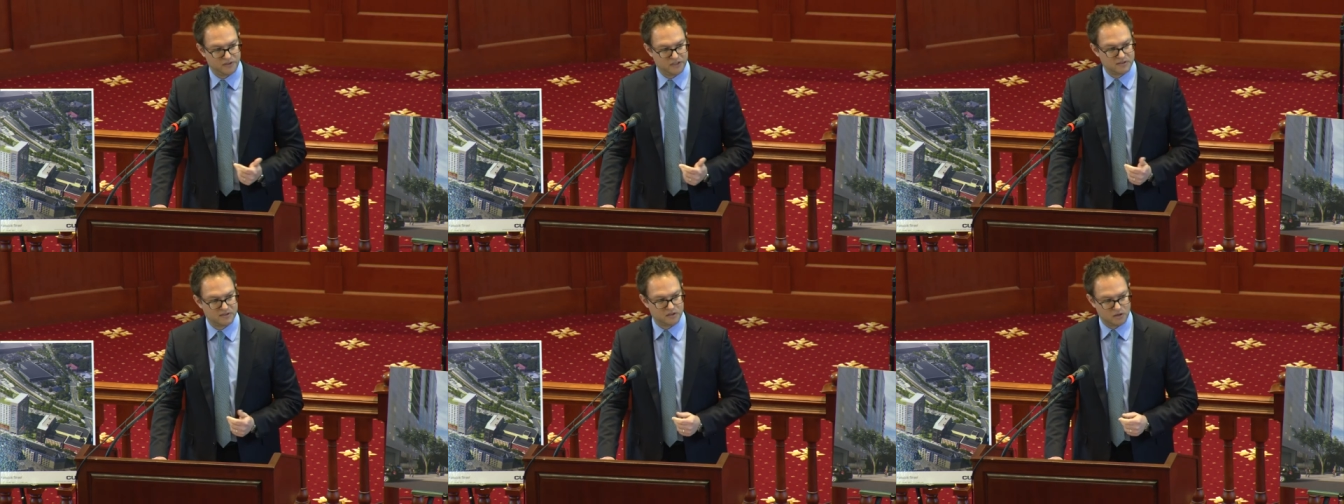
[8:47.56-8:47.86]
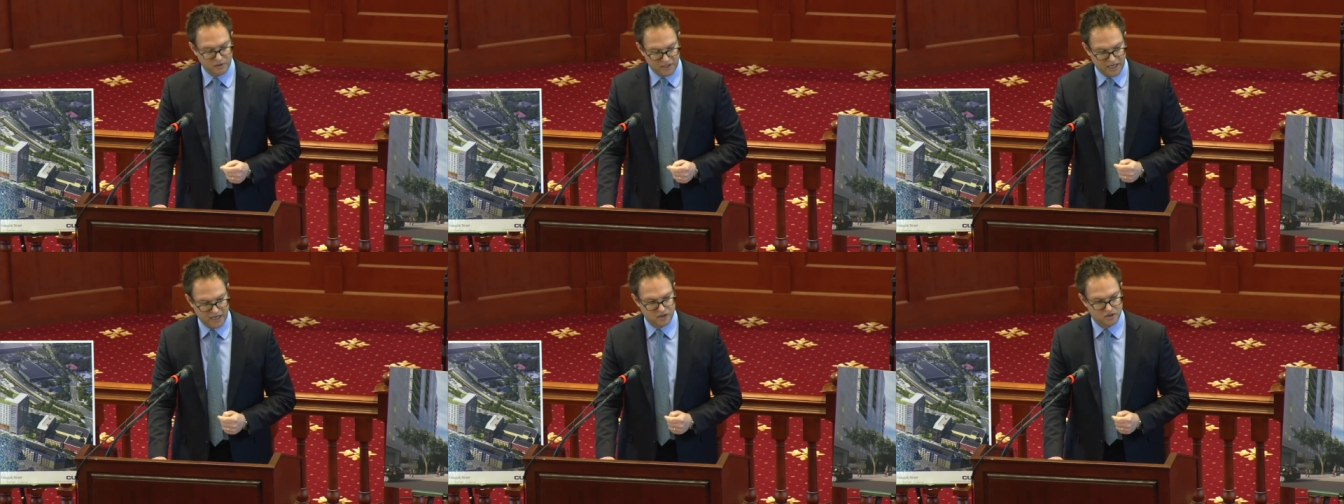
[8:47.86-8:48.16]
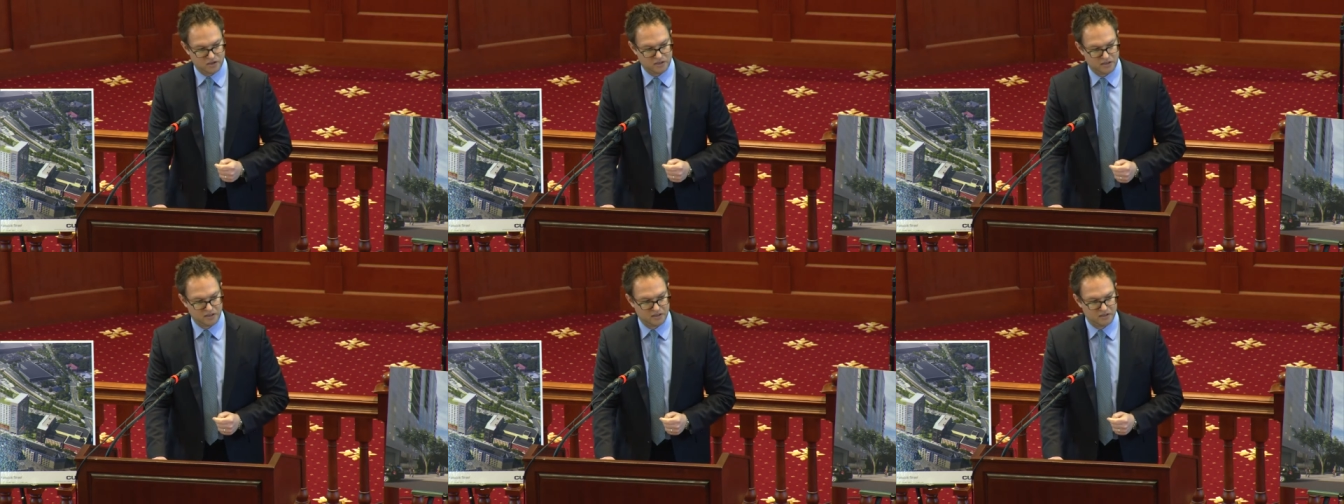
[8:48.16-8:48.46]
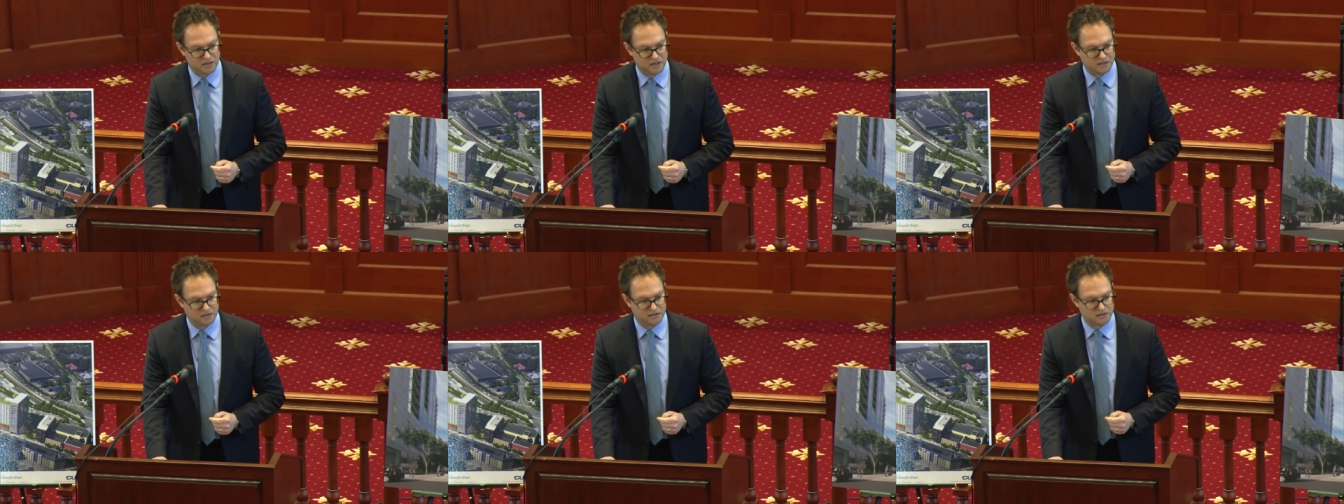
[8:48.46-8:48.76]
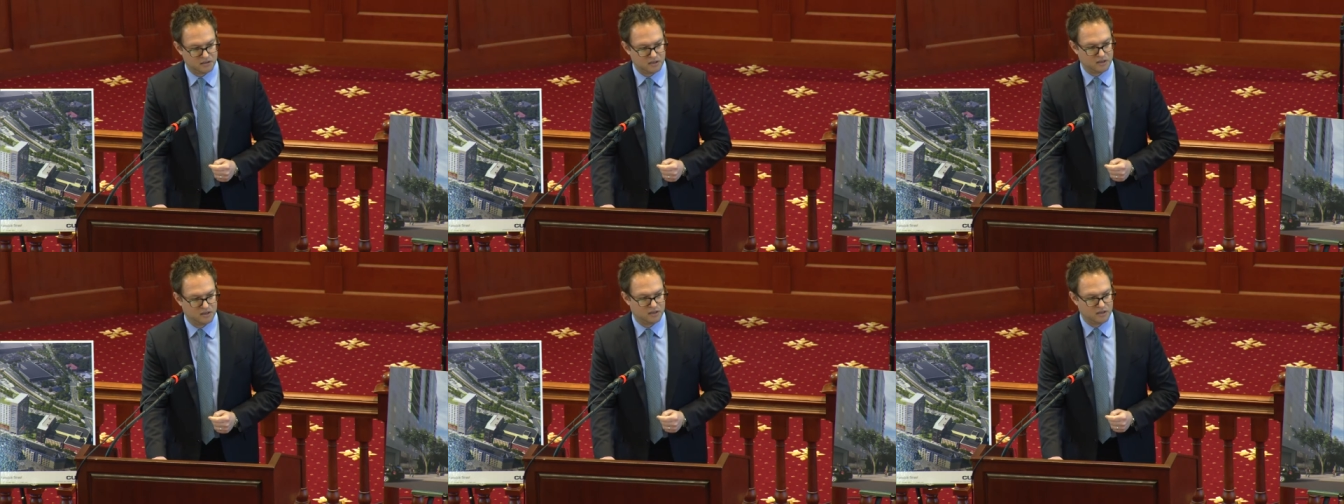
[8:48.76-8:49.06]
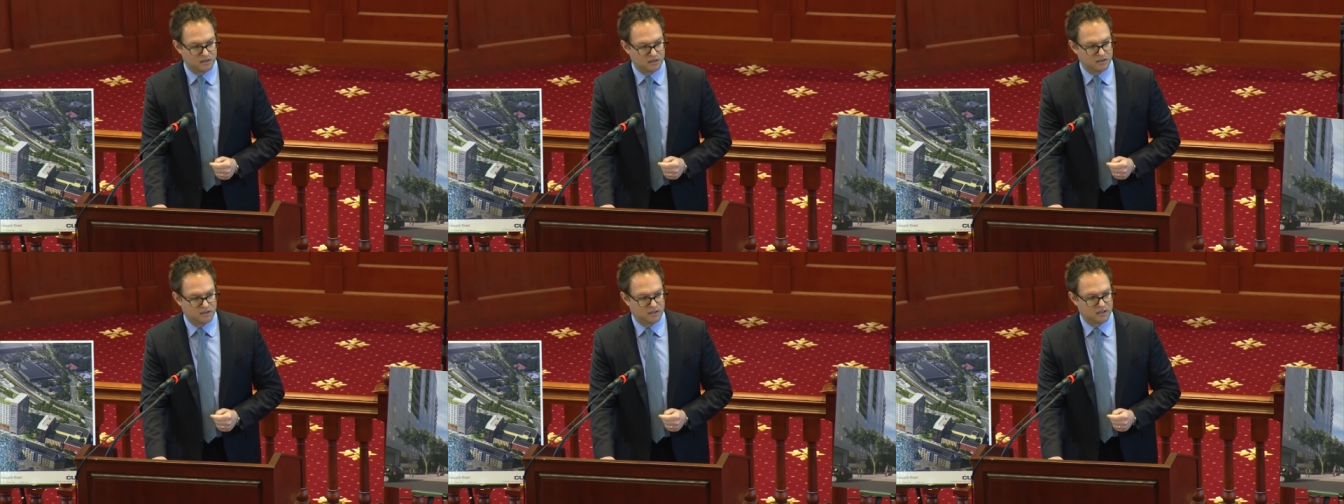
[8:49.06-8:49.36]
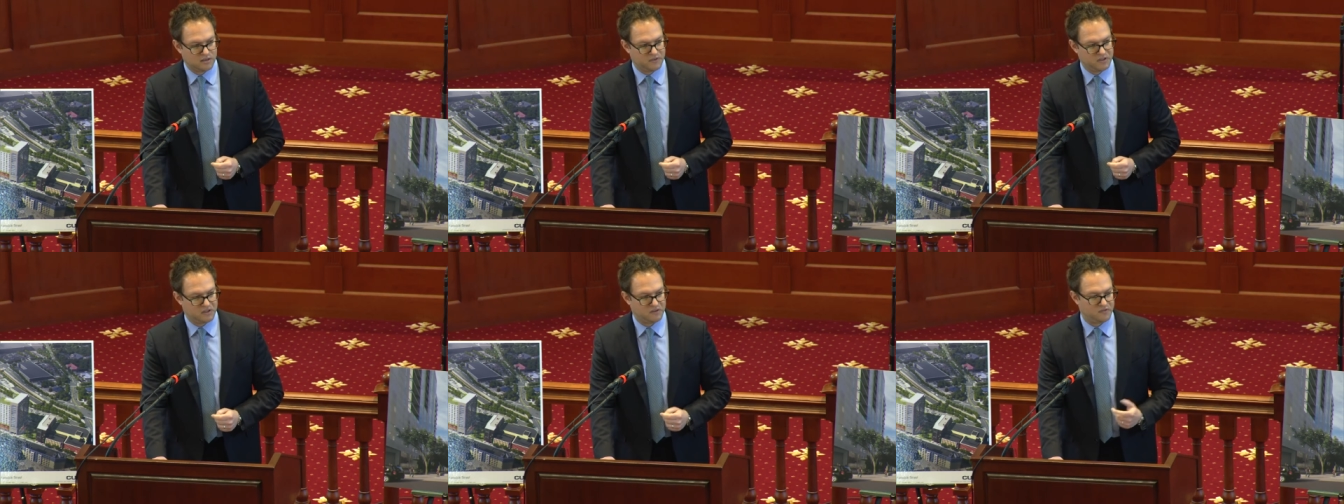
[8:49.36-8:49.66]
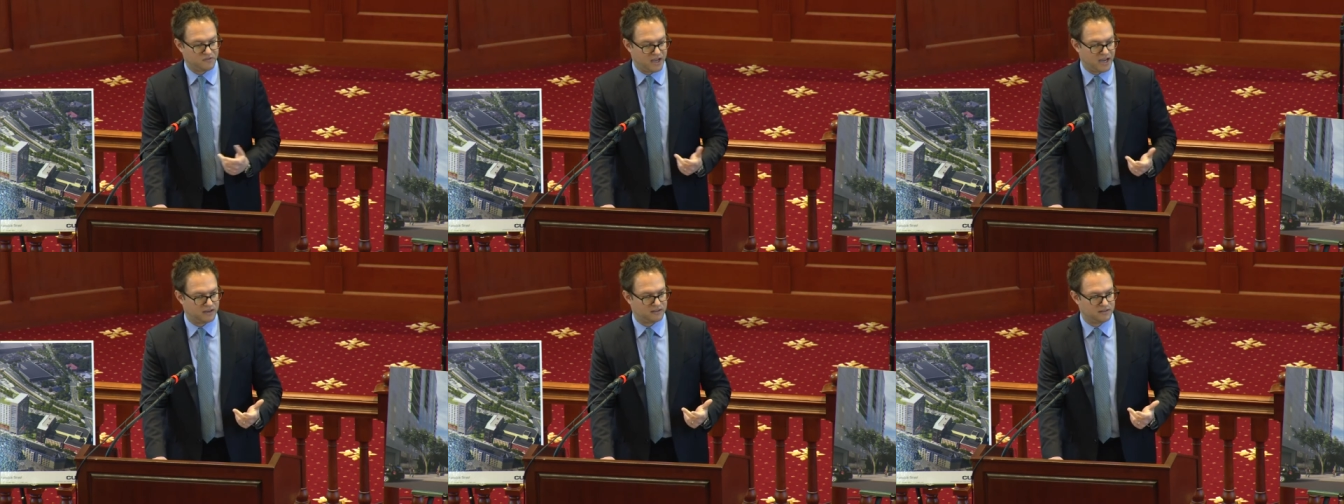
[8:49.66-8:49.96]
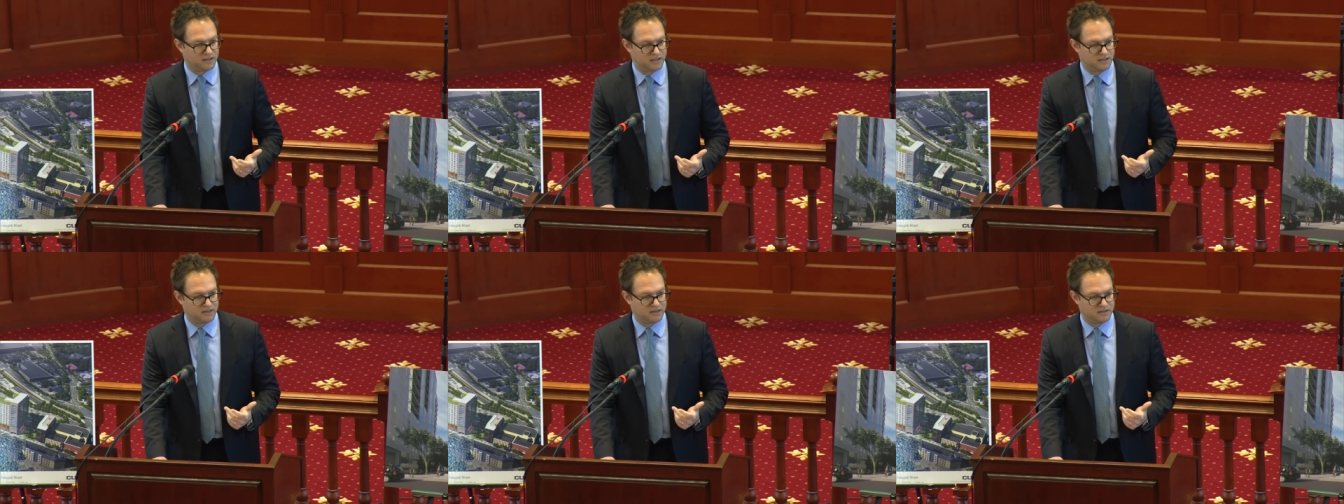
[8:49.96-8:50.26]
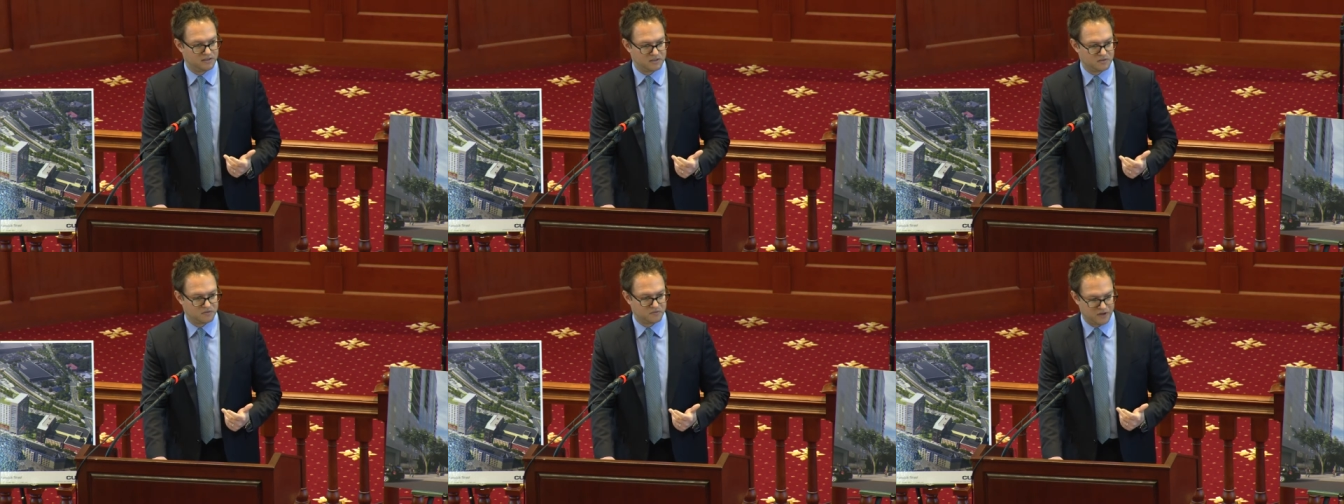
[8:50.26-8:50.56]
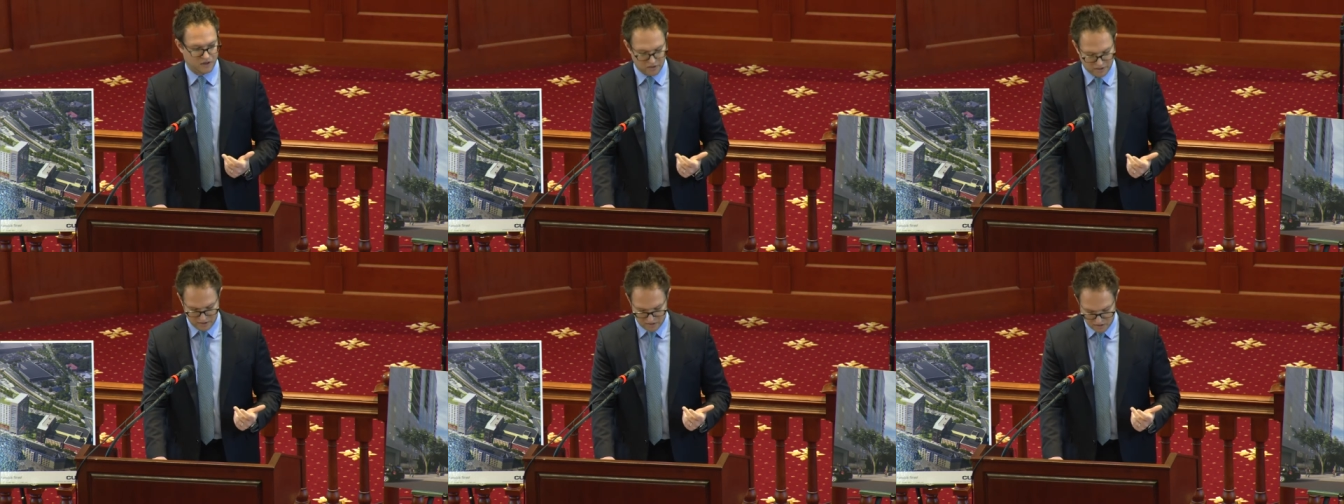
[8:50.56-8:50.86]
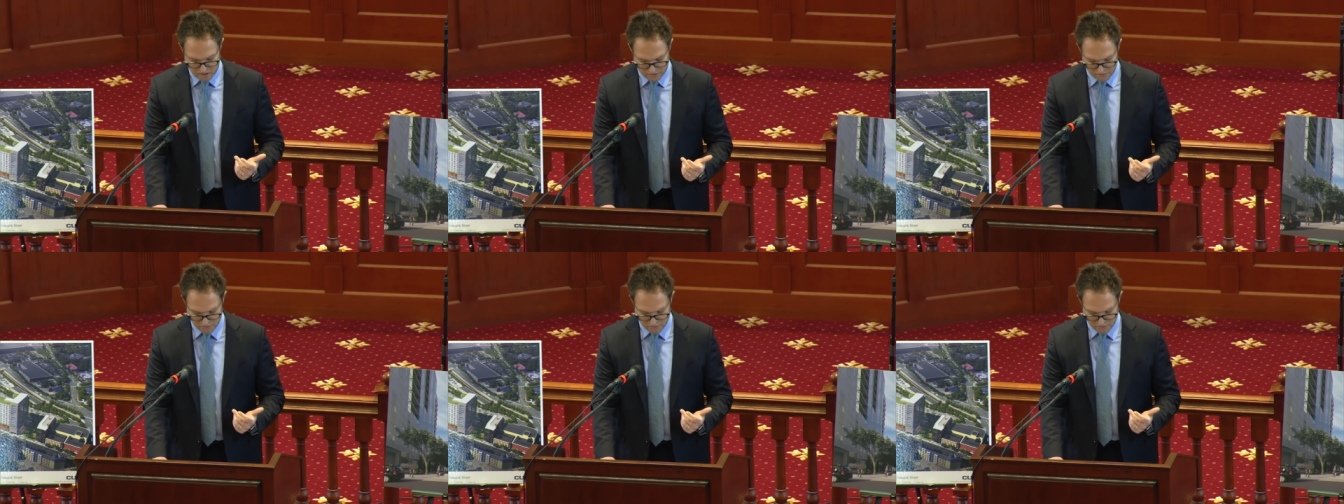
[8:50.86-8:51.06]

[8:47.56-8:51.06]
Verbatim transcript: given its location and, and given the fact that it is fairly